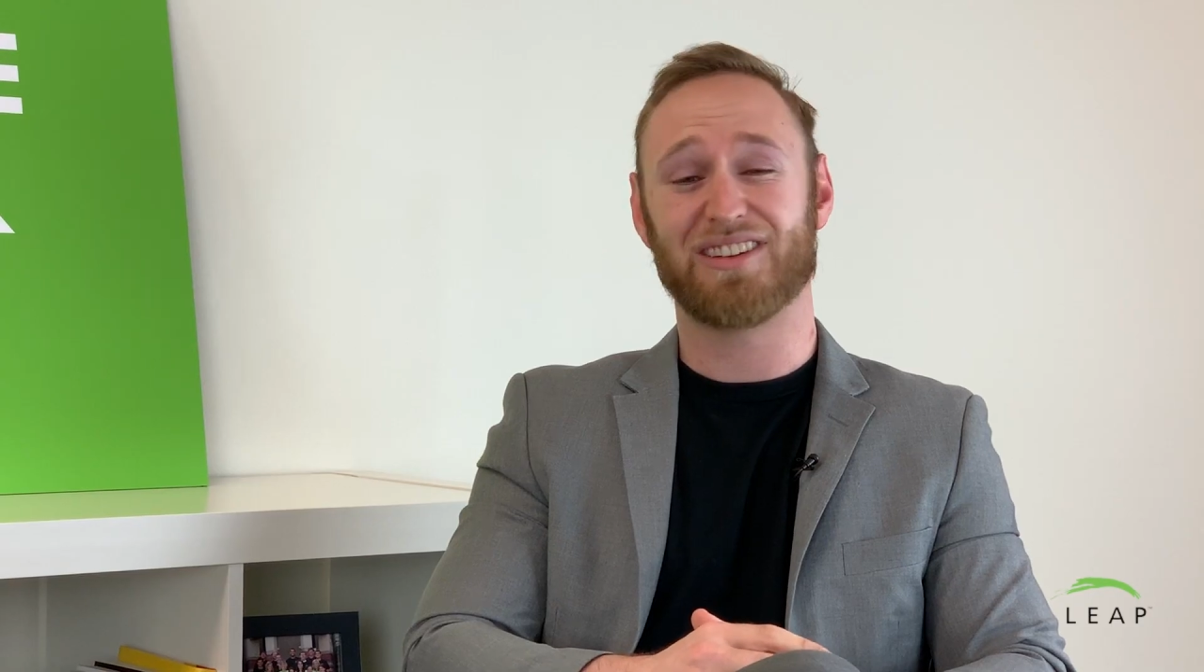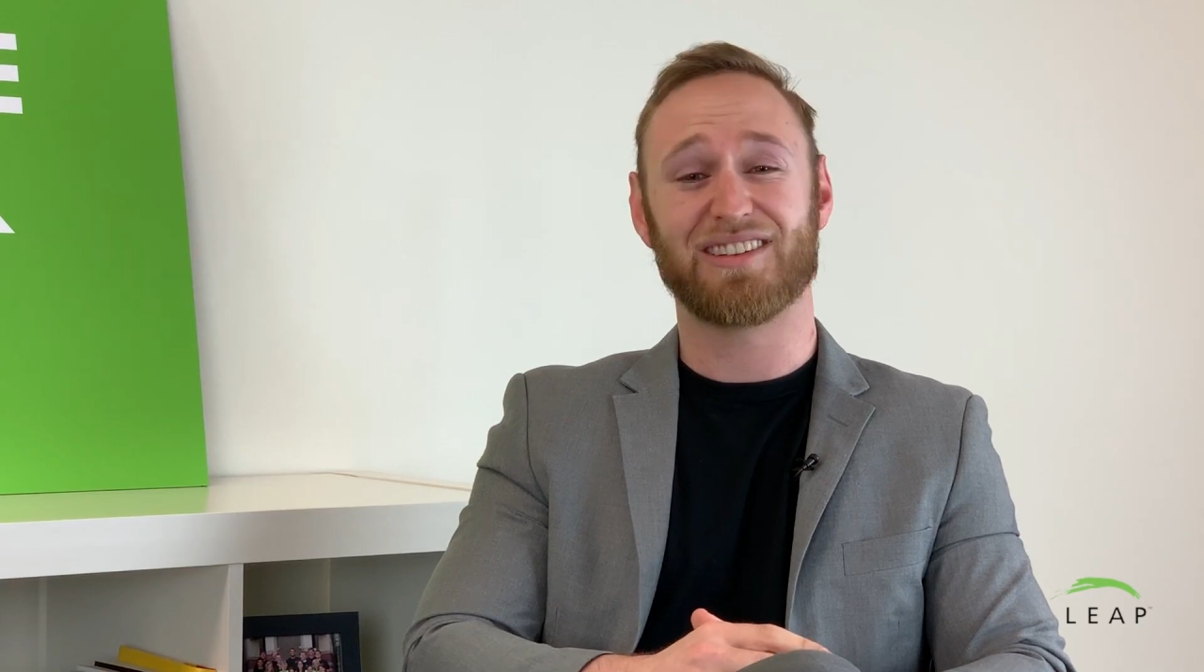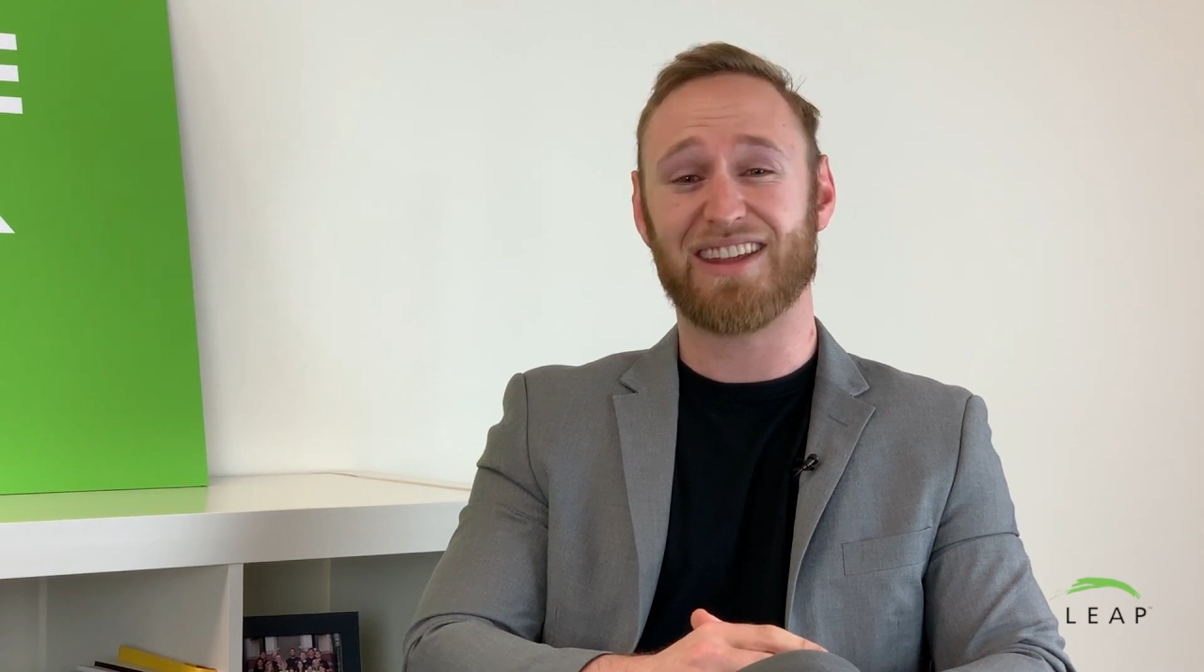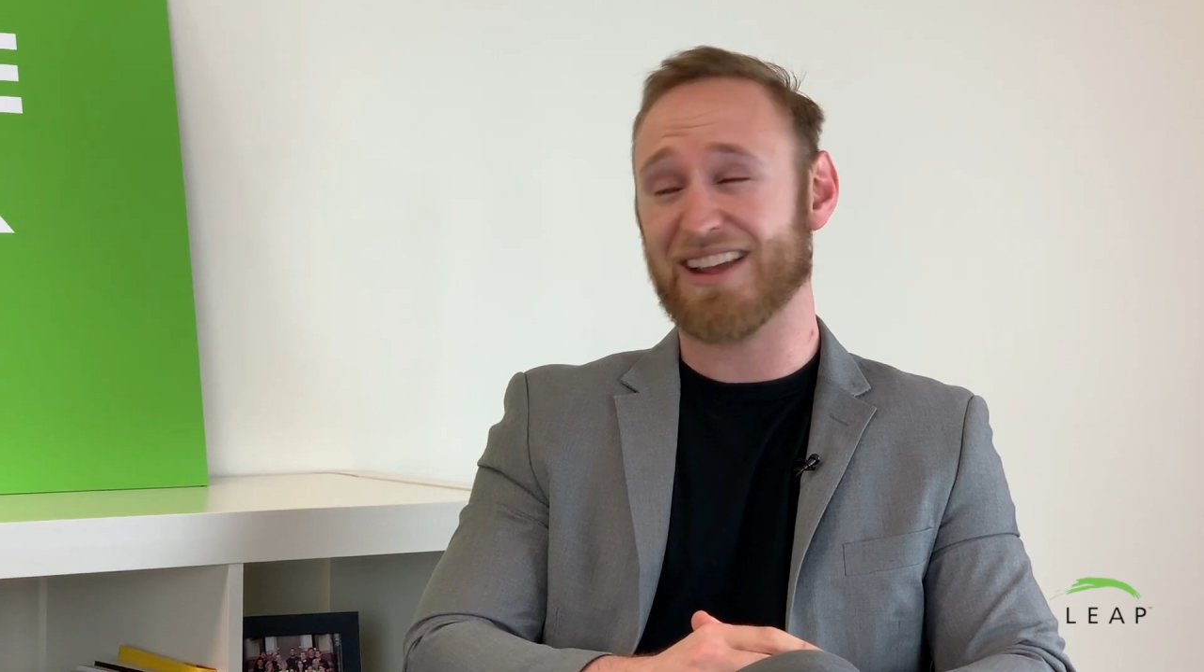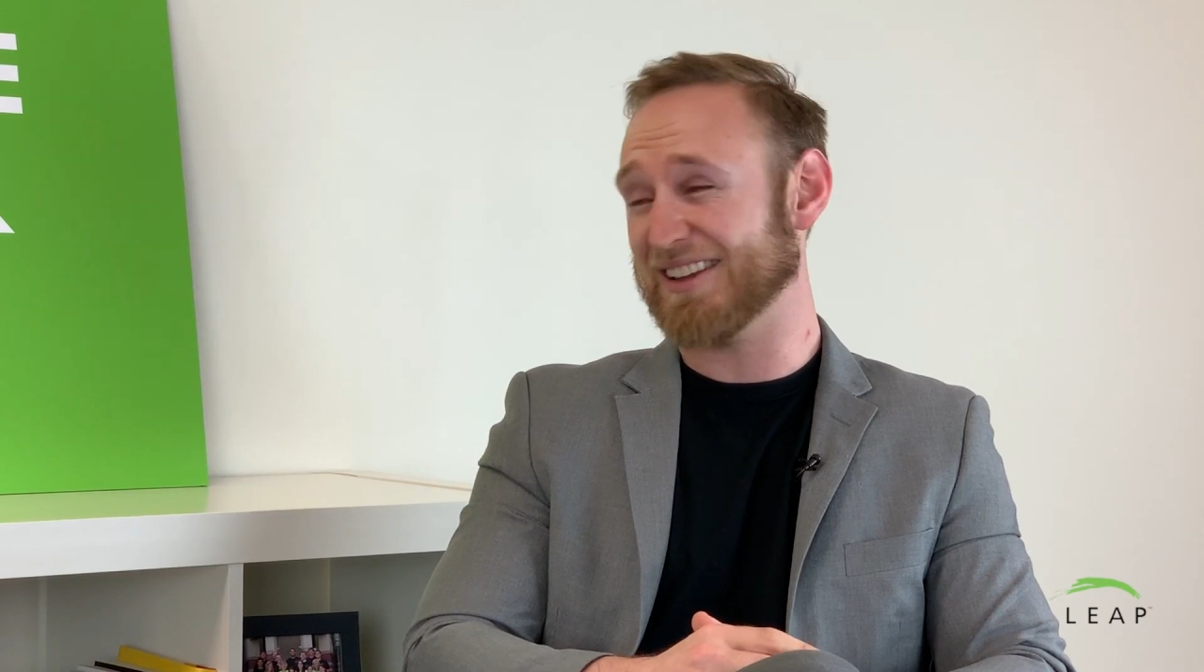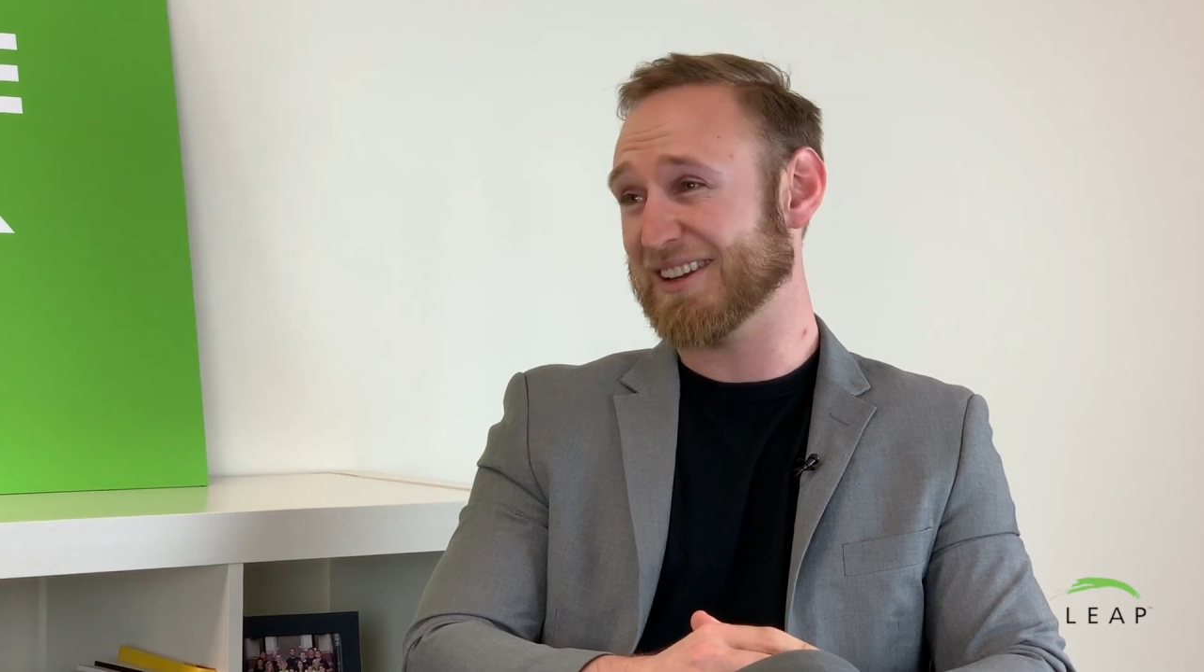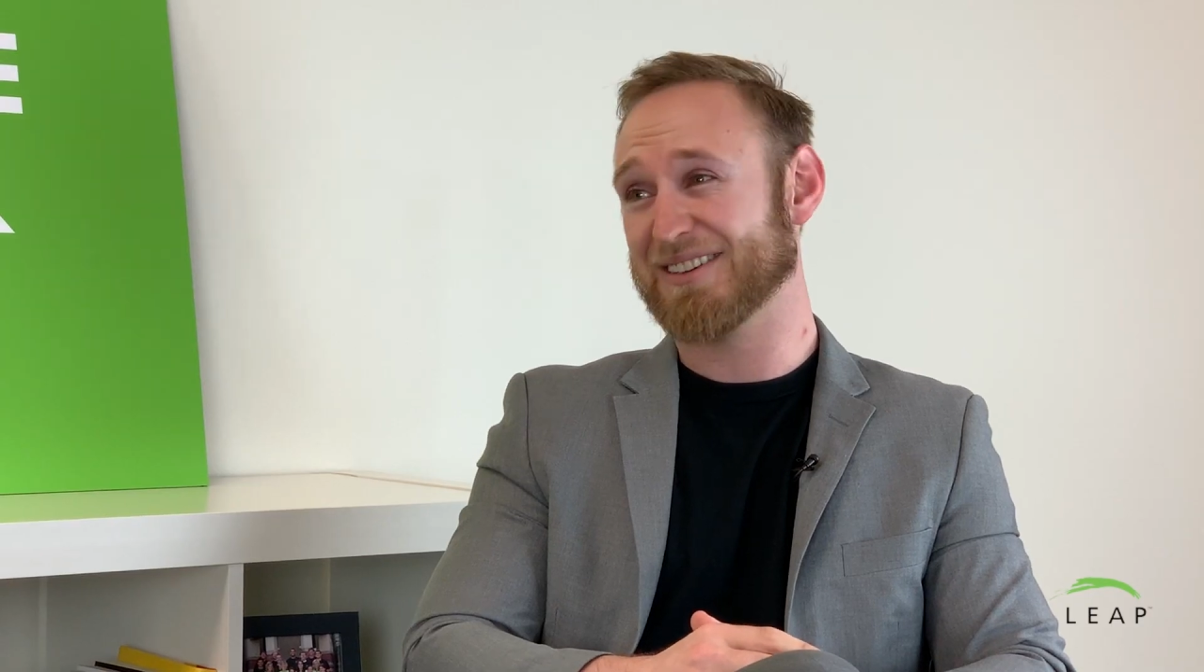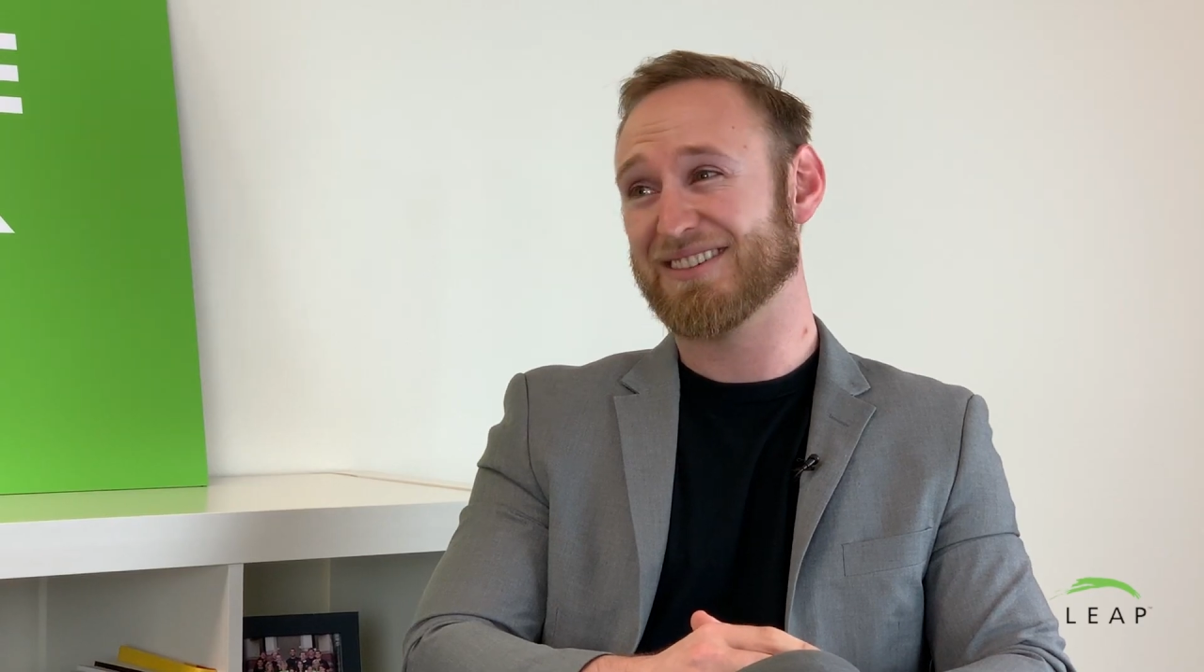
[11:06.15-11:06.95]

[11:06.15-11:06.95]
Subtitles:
daily.